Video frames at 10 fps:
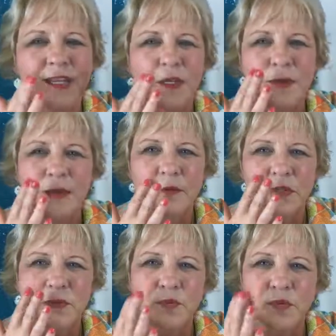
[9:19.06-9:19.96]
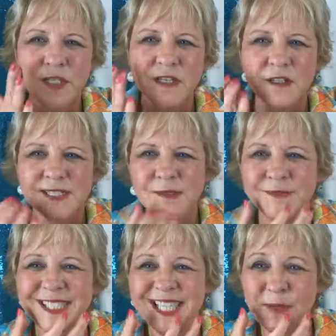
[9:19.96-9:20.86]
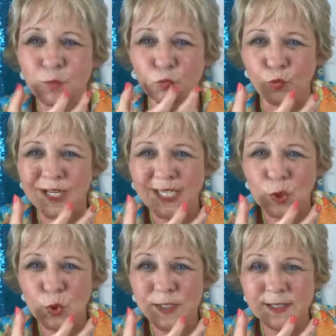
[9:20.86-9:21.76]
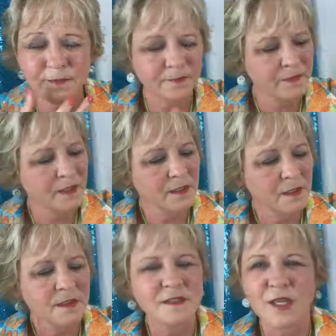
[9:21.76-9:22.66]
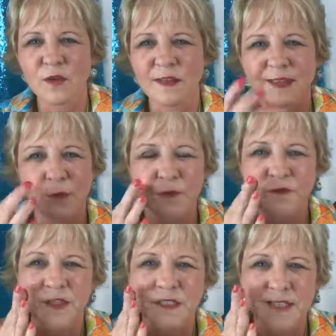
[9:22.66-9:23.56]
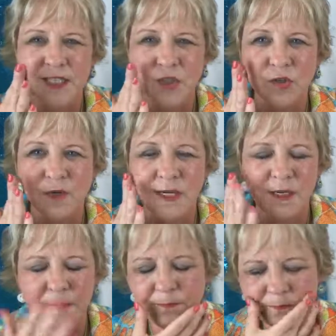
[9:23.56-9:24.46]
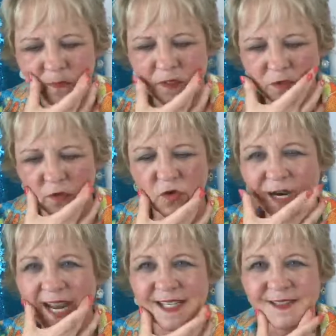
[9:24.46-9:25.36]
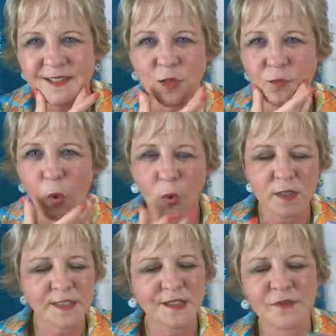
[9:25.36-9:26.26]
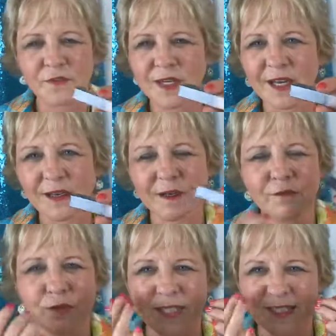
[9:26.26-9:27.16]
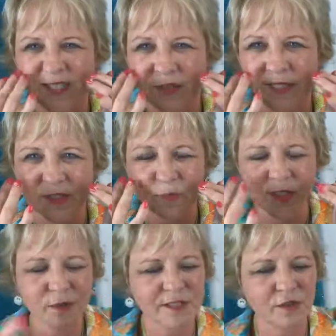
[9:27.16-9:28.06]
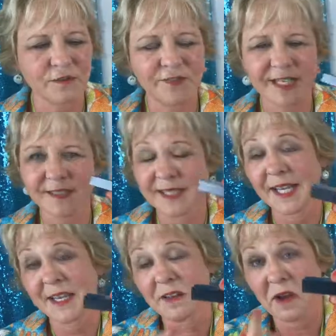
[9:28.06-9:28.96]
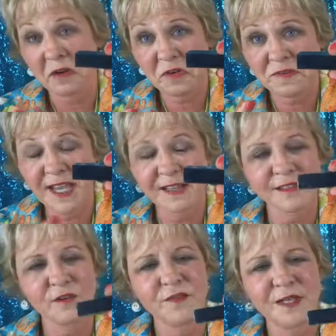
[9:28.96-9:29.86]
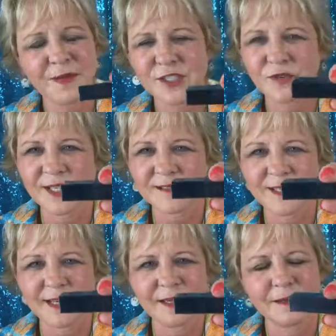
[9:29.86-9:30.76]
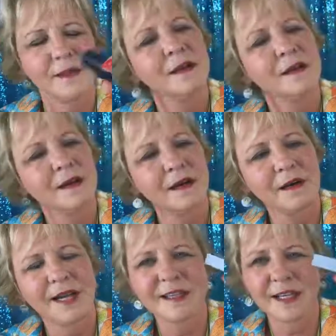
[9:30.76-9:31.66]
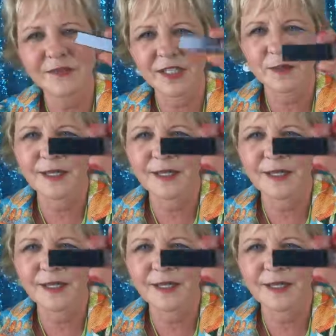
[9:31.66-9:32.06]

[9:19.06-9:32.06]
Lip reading: and you might be able to put it on some deep wrinkles so that will fill in your cracks and your pores if you've got really serious wrinkles in your face. And I had not heard that, so if anybody tries that, I'd love to hear